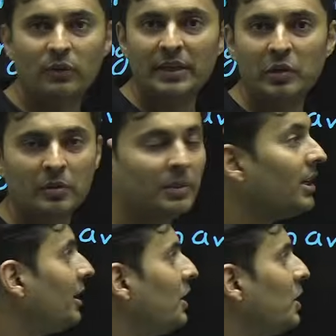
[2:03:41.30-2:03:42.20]
normal.
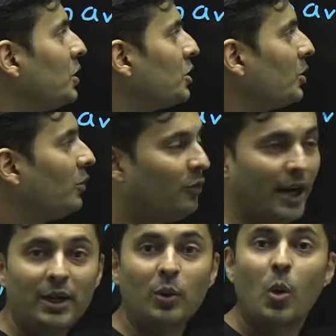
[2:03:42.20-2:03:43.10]
So to
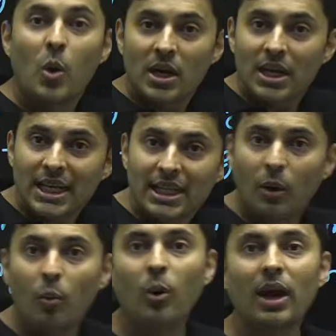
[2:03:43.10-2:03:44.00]
find only the
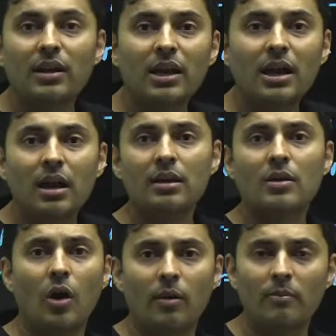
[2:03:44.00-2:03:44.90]
vertical
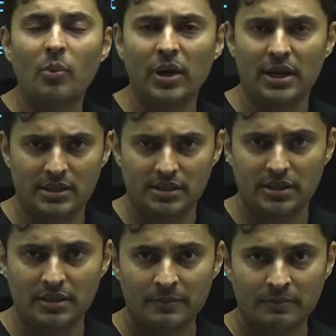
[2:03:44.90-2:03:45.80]
component
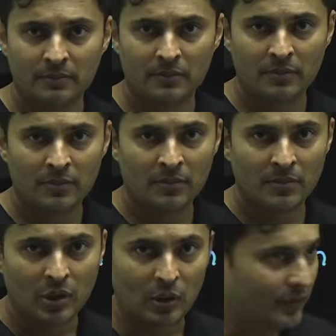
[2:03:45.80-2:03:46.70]

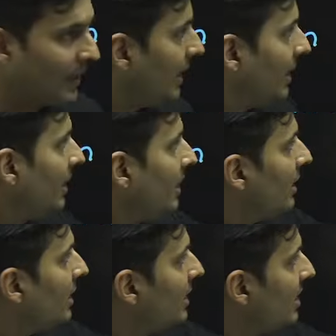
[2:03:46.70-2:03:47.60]
of it,
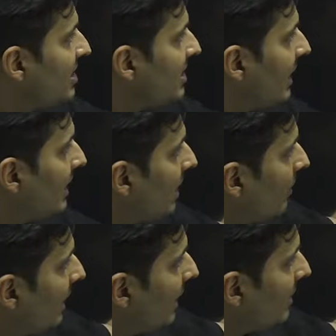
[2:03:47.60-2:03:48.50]
this
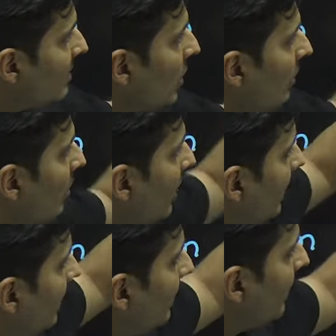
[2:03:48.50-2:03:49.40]
centripetal's component,
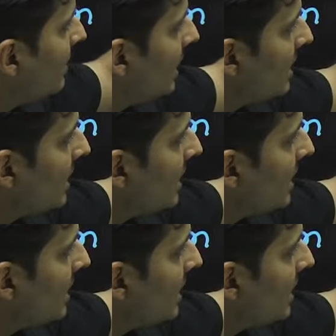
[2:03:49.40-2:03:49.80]
tangential's